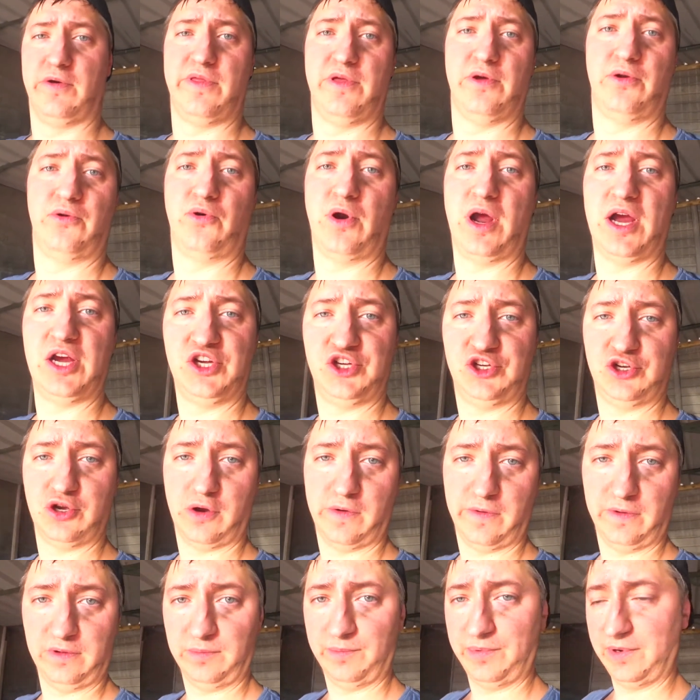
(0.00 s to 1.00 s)
the
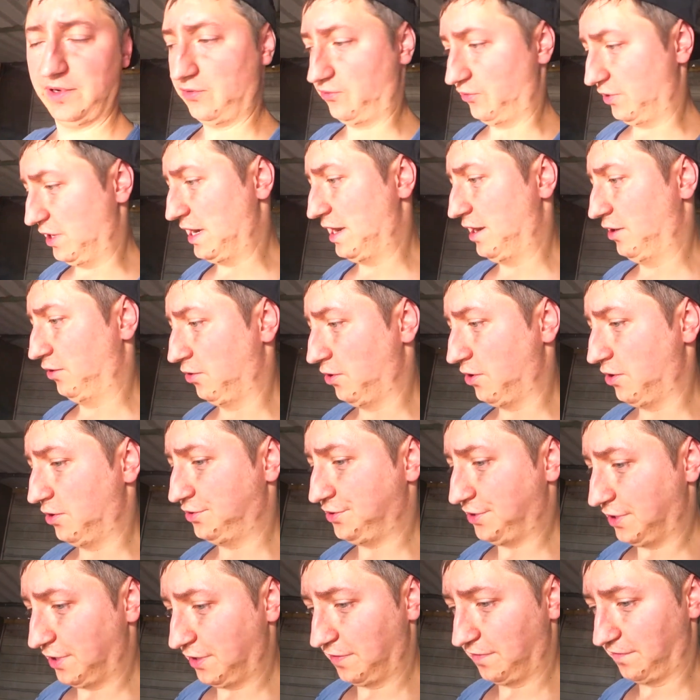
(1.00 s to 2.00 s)
ratio will be really good.
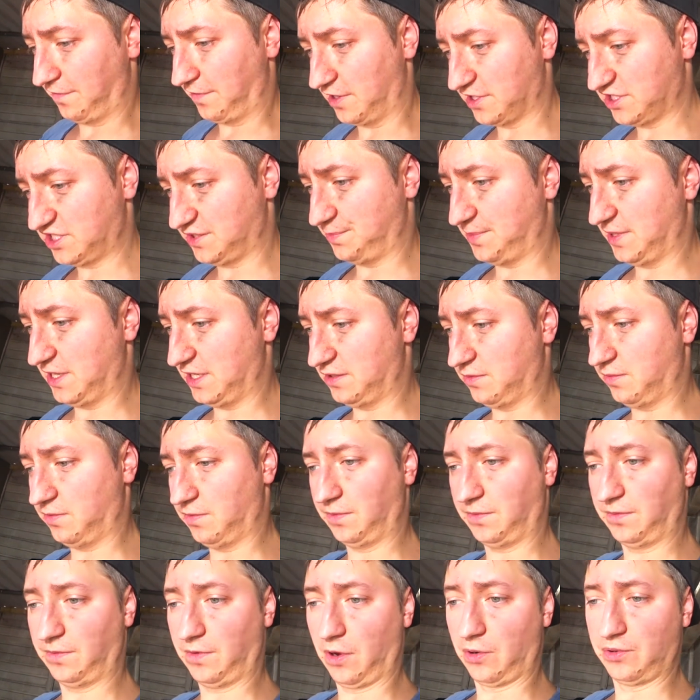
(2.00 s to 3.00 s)
5 speed
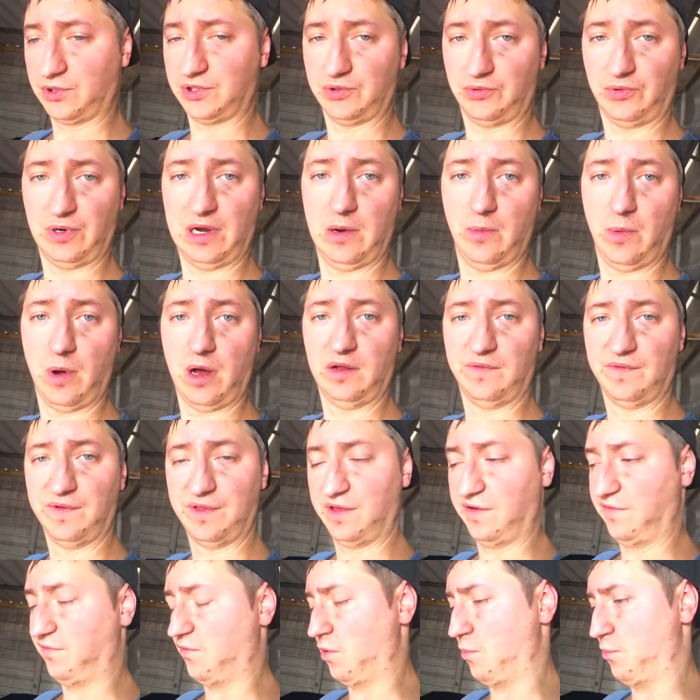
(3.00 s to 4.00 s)
goes really well with the
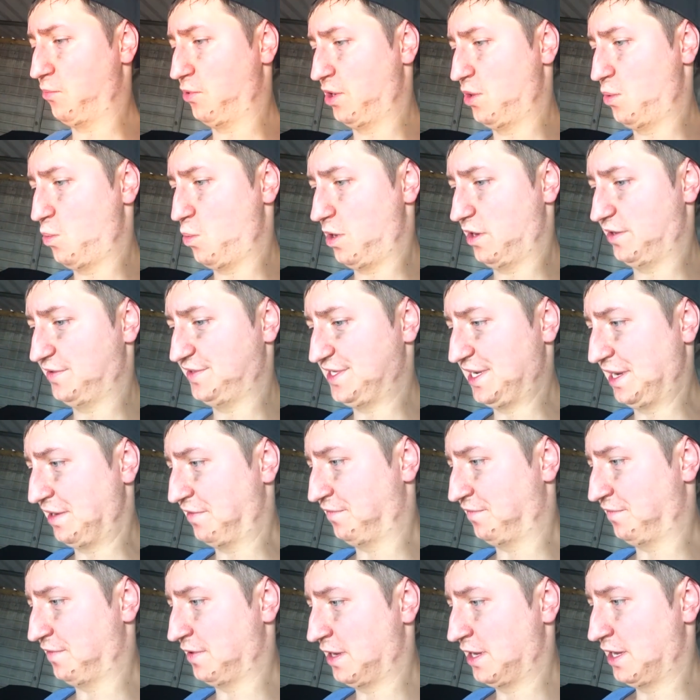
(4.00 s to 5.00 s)
4.1
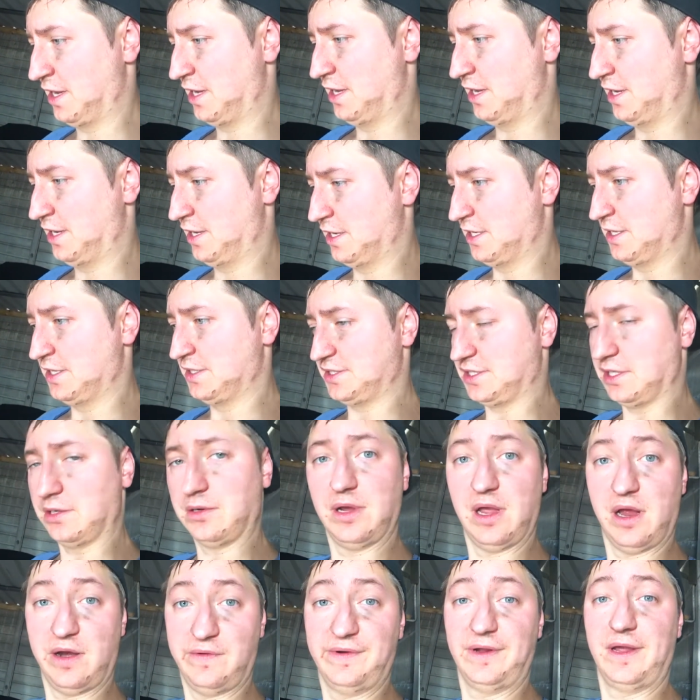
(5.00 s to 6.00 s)
diff. So
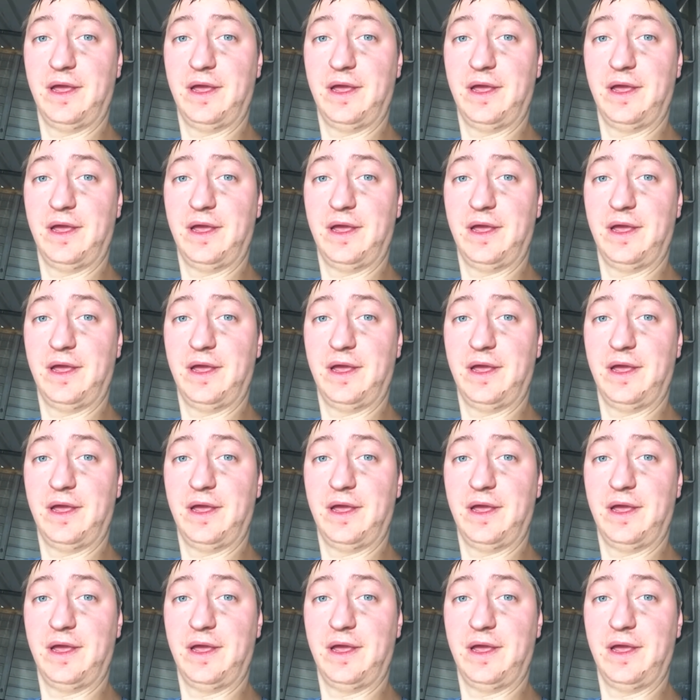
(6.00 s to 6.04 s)
here we